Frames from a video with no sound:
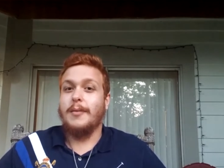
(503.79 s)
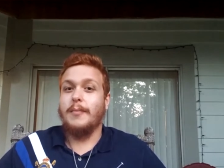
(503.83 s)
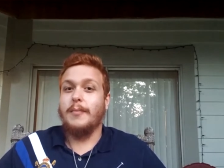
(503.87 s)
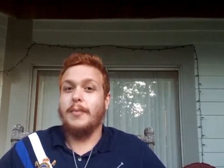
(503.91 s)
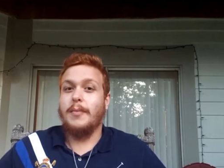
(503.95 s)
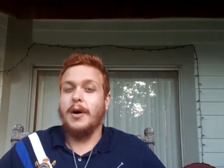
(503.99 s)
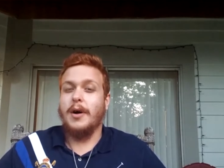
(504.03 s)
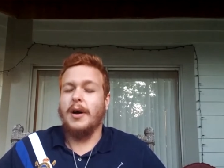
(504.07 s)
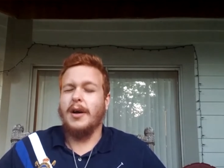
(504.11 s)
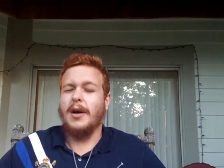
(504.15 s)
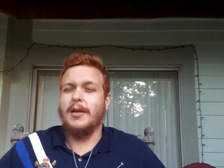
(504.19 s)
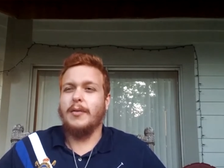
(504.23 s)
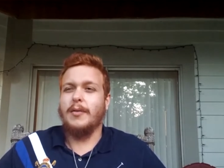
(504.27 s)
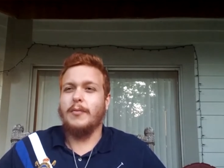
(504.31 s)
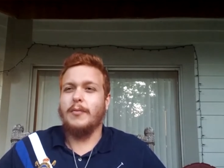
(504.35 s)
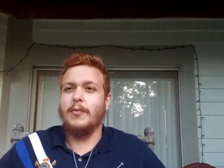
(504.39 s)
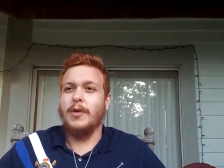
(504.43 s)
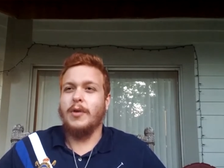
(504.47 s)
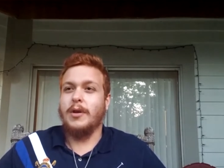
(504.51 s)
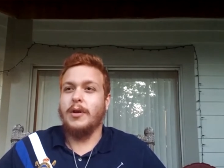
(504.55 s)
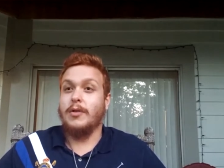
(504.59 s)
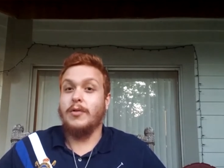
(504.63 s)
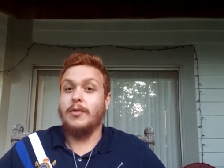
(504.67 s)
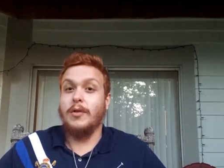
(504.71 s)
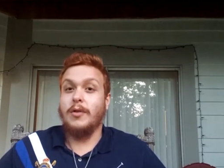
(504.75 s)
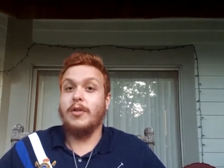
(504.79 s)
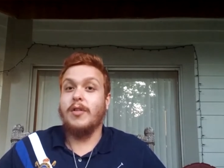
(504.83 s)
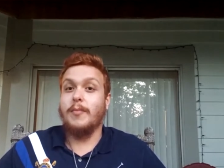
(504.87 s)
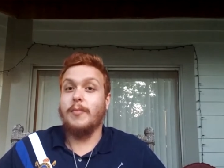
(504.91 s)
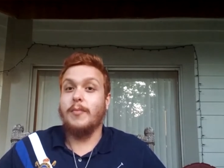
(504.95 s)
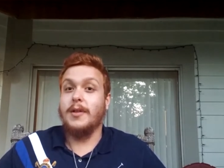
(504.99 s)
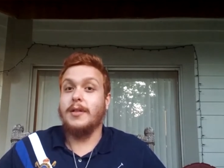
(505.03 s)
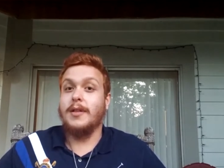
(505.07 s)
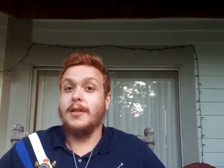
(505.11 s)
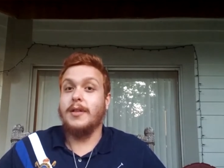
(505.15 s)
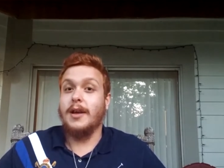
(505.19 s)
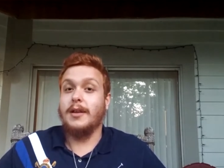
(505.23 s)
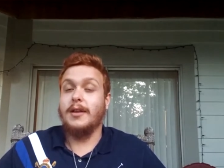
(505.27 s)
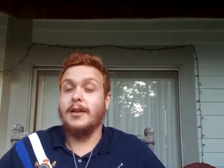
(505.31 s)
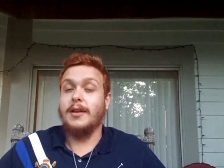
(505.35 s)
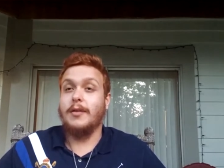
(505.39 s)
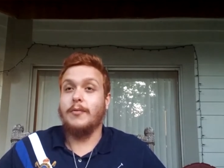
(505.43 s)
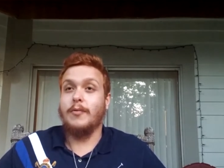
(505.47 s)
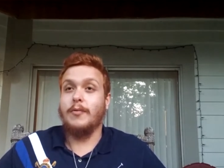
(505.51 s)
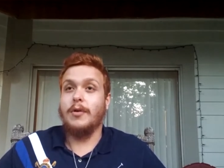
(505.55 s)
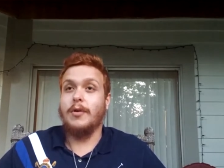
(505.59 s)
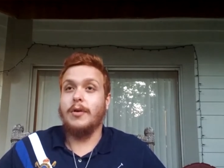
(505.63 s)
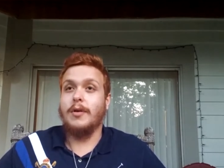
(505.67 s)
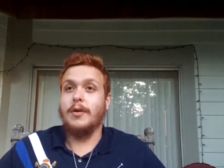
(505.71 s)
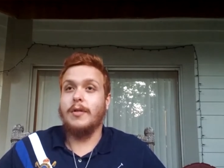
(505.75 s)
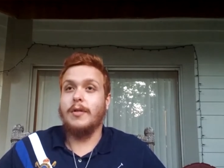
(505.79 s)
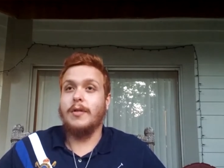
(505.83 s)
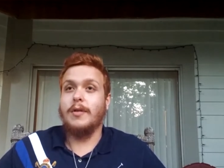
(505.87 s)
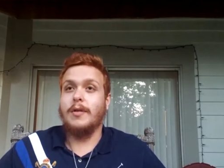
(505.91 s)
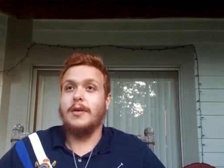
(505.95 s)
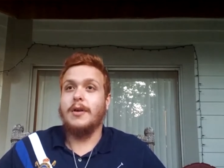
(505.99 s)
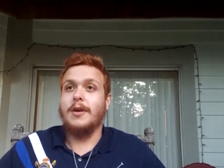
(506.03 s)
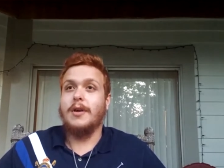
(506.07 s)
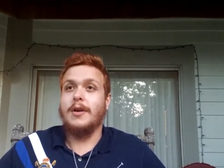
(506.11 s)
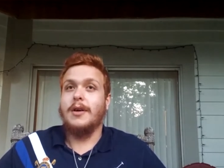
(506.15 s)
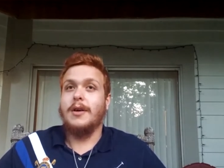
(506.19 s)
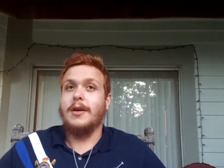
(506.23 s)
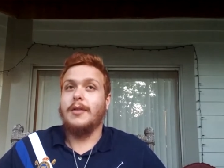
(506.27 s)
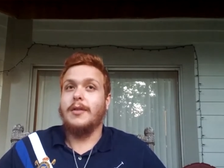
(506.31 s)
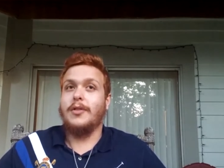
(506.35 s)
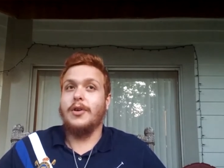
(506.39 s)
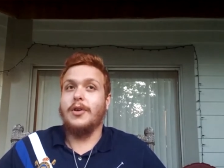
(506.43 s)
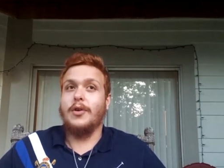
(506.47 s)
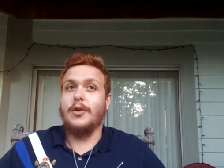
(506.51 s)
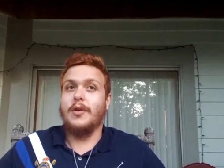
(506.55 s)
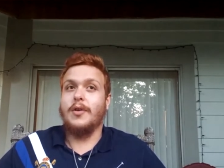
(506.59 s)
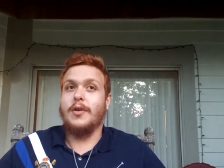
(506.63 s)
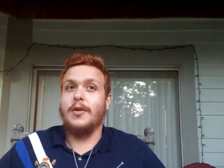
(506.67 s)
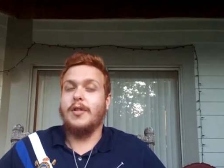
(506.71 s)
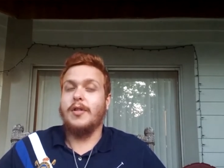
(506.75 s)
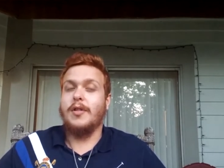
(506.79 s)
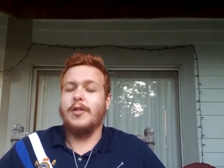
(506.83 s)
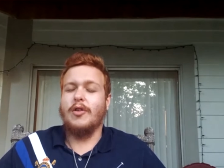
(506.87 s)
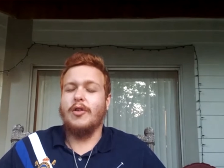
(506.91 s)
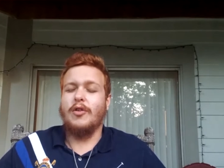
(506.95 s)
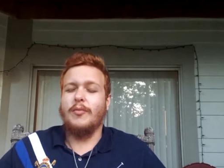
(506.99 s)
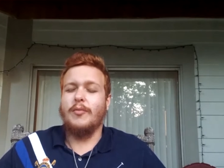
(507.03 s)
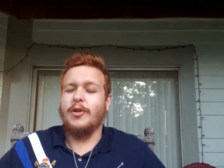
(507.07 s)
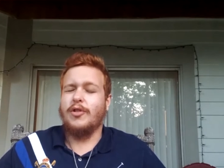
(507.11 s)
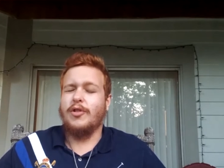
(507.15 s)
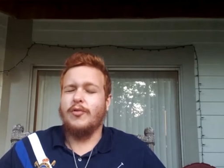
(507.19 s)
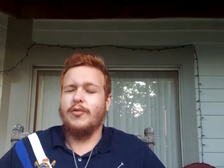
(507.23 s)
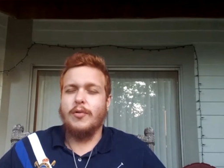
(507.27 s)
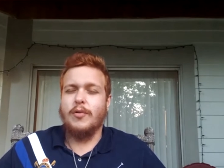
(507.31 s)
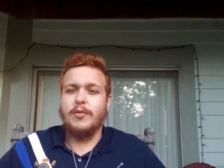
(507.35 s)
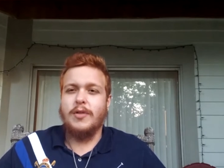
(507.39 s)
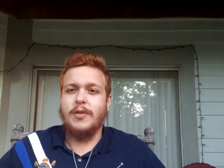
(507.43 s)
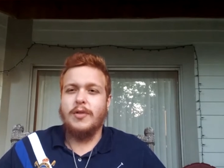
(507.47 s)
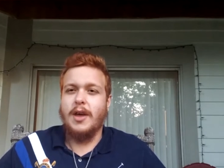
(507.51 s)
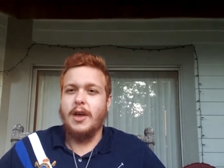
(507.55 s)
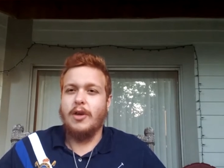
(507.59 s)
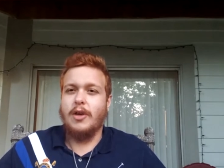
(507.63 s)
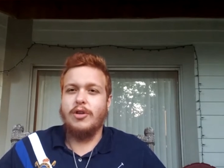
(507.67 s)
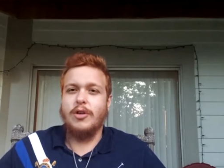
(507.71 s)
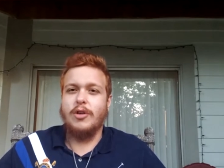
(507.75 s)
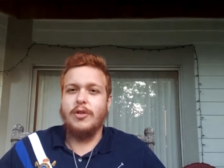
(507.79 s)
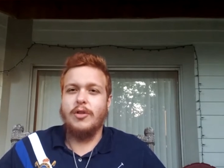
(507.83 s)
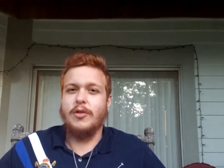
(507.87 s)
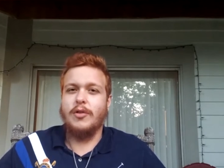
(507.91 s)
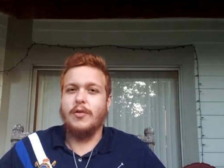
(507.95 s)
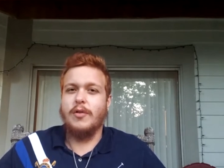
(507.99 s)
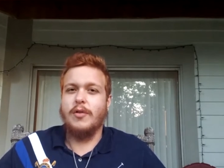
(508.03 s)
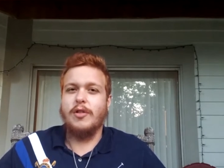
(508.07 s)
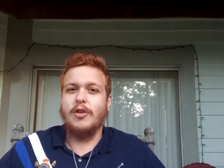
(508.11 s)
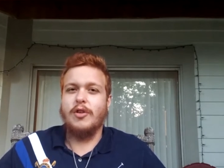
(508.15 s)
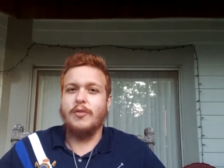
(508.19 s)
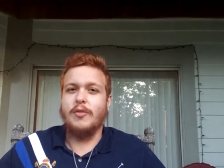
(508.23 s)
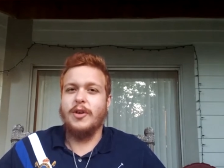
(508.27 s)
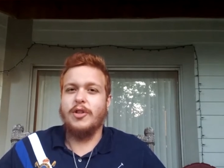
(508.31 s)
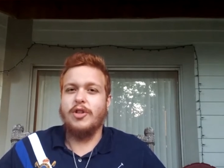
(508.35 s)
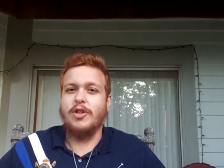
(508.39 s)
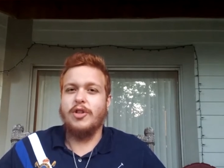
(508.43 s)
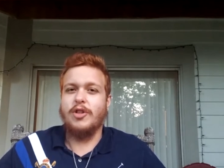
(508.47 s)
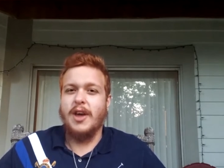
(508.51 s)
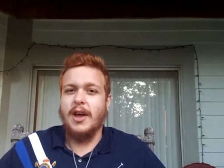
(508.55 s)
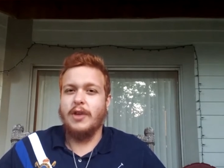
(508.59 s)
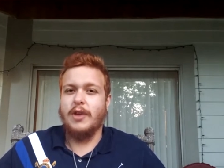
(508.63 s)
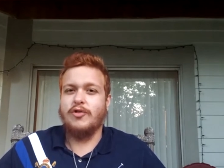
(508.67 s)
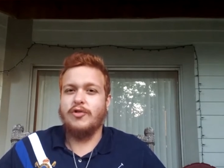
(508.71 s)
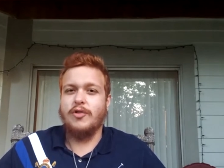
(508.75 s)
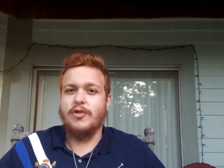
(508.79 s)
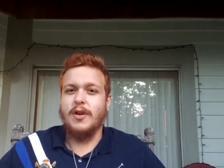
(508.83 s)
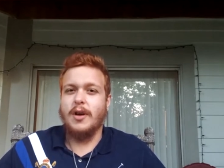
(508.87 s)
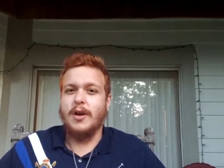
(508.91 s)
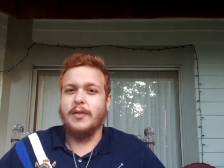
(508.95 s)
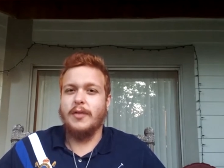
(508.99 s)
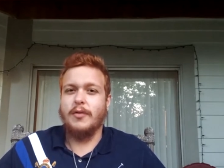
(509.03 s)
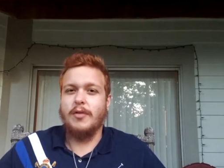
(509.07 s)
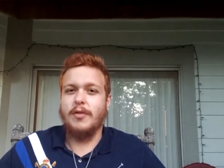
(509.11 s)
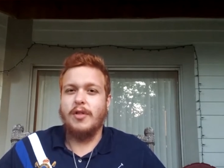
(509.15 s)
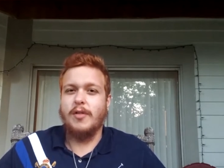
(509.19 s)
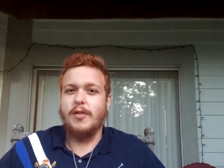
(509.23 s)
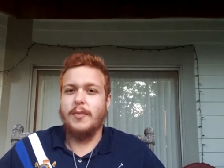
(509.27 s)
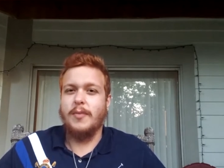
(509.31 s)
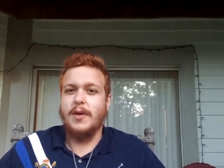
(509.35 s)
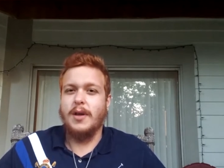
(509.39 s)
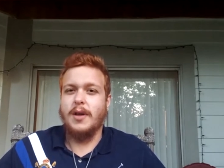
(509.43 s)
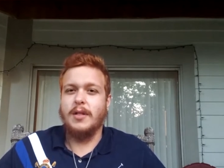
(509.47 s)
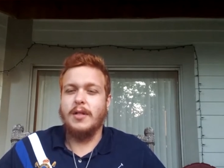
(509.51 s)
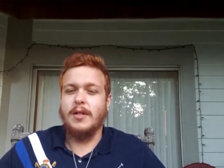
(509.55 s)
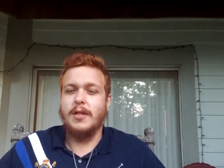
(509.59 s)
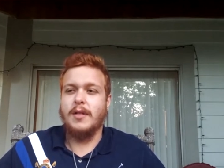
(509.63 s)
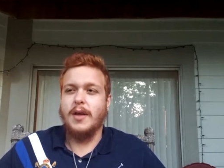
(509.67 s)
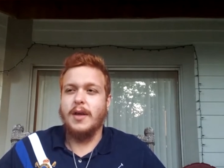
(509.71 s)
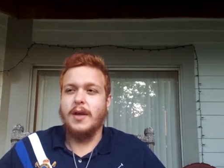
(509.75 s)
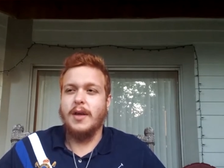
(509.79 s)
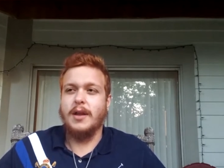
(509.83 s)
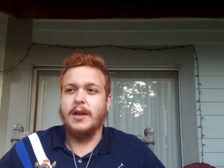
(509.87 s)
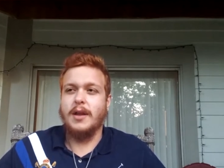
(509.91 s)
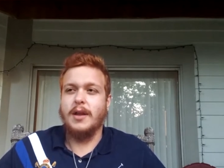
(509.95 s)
But when those spin technique works, there is so much rotation, there's so much entry on those spins that